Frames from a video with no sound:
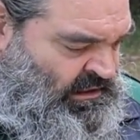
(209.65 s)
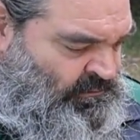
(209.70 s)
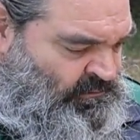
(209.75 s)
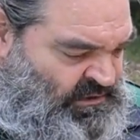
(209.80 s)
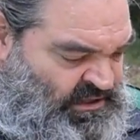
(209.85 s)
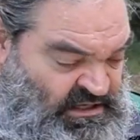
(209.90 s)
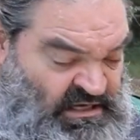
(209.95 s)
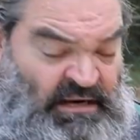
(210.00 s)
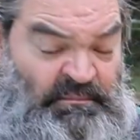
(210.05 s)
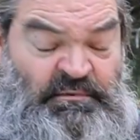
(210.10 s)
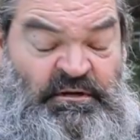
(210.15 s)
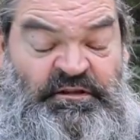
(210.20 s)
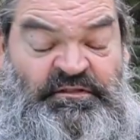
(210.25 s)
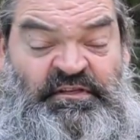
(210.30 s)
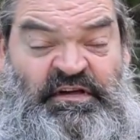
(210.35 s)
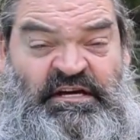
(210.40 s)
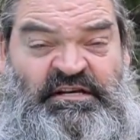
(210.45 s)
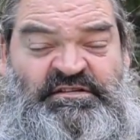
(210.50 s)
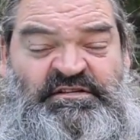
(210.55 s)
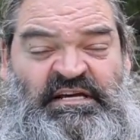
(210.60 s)
But a couple of
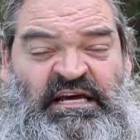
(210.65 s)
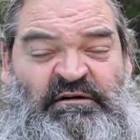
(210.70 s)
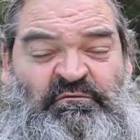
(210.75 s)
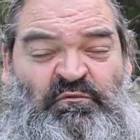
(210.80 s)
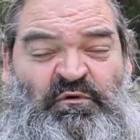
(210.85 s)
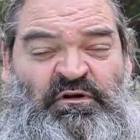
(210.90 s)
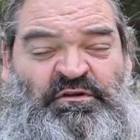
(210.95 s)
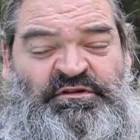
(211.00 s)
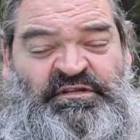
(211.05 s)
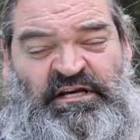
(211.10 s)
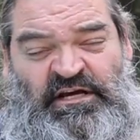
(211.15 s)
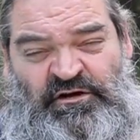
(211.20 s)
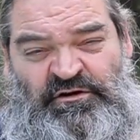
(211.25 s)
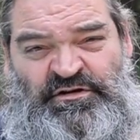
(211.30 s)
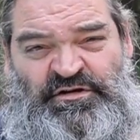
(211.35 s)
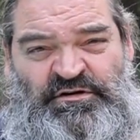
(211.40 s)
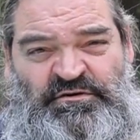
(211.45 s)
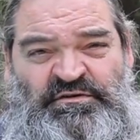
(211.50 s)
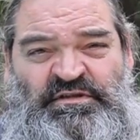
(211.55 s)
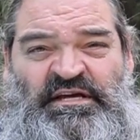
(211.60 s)
things that will tell
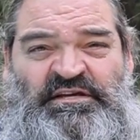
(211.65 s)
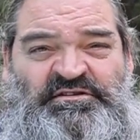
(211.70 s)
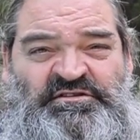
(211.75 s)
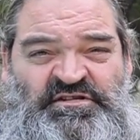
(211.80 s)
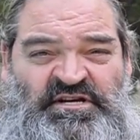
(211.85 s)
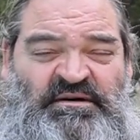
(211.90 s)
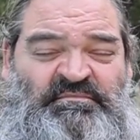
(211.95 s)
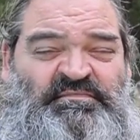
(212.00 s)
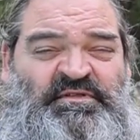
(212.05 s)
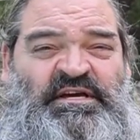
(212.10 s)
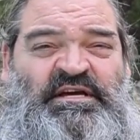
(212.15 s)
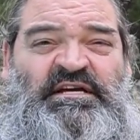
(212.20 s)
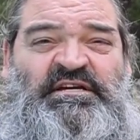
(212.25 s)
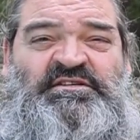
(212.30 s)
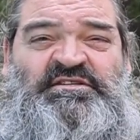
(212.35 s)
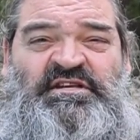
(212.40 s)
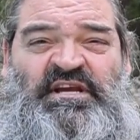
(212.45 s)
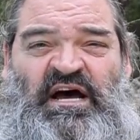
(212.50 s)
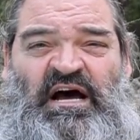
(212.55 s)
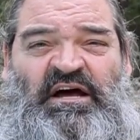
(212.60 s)
you that something
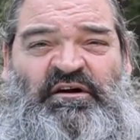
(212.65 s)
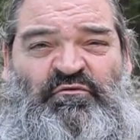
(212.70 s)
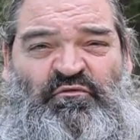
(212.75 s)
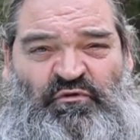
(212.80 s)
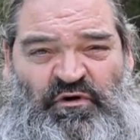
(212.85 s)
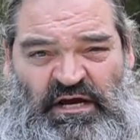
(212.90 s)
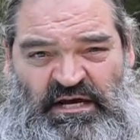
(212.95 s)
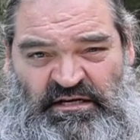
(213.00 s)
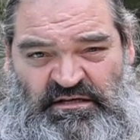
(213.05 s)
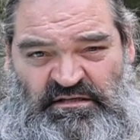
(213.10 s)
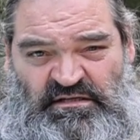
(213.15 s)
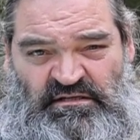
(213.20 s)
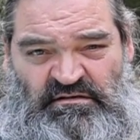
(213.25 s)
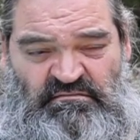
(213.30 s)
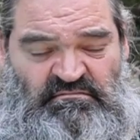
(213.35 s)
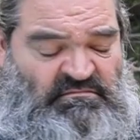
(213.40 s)
is not right.